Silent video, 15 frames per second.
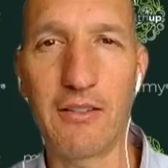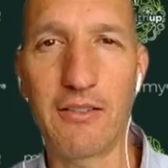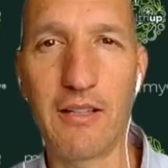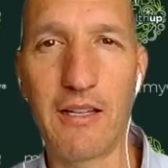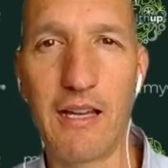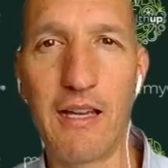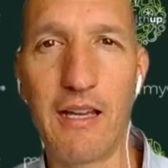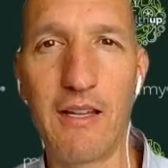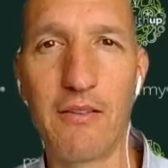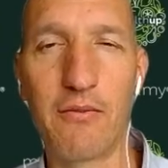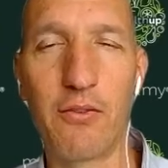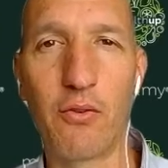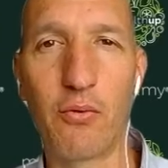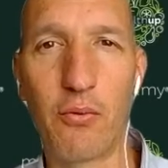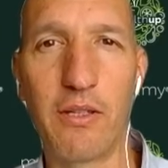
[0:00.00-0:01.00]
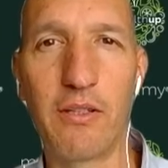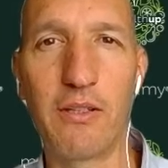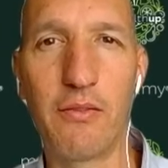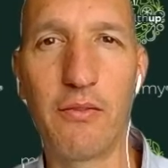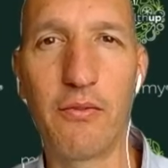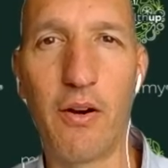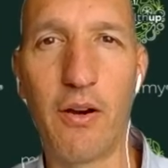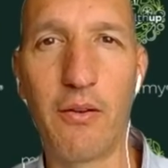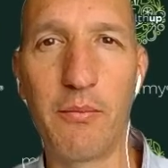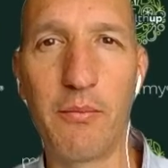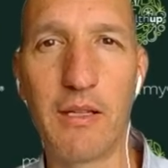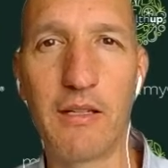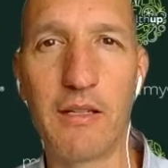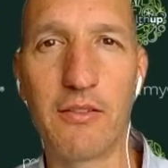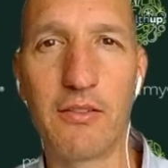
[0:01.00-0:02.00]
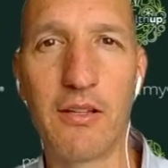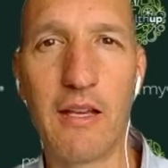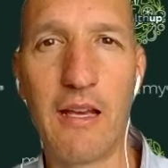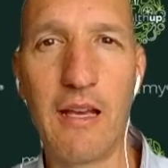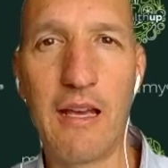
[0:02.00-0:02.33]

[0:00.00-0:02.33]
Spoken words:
the task at hand for 25 minutes.